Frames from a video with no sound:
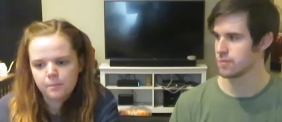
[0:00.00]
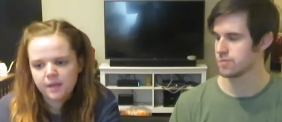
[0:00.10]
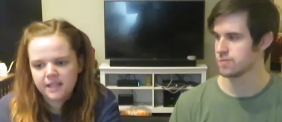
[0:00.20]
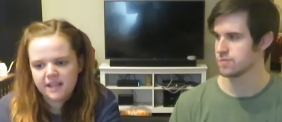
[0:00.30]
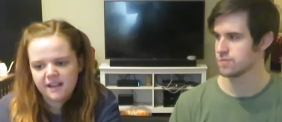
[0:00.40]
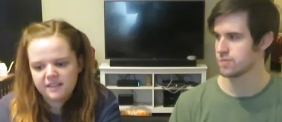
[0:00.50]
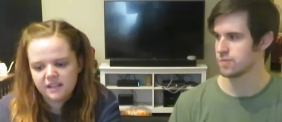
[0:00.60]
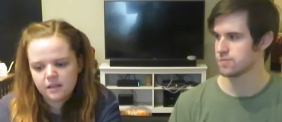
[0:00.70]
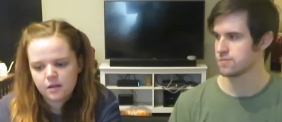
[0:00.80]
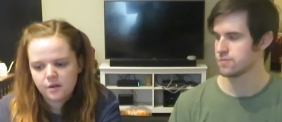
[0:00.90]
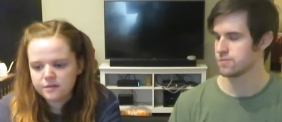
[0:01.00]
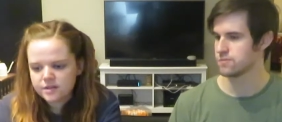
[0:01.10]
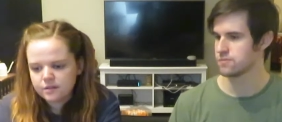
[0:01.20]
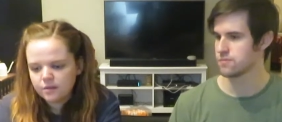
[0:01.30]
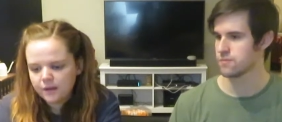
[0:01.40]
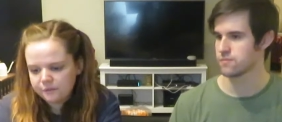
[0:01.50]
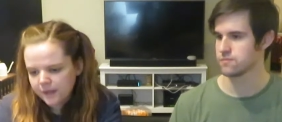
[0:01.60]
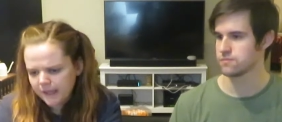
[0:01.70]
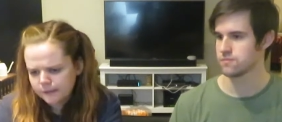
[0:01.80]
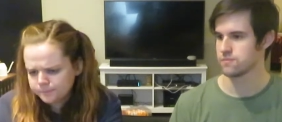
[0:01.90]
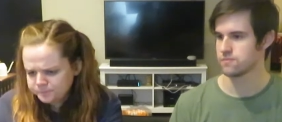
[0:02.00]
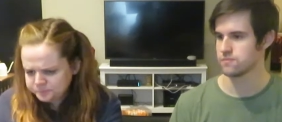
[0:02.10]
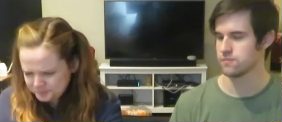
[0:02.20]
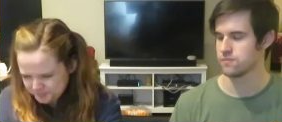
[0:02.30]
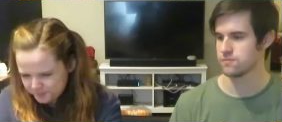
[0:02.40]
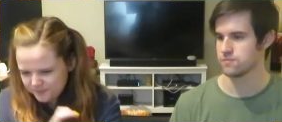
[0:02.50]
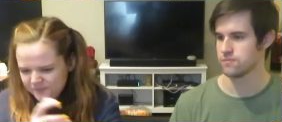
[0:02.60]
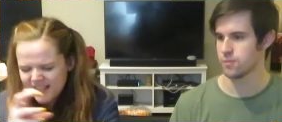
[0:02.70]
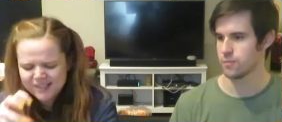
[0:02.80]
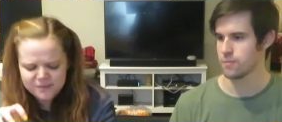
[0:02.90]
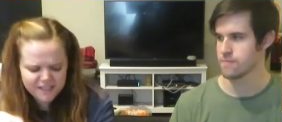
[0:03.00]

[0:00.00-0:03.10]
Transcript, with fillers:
Speaker 1: but I think it could also, if like, I don't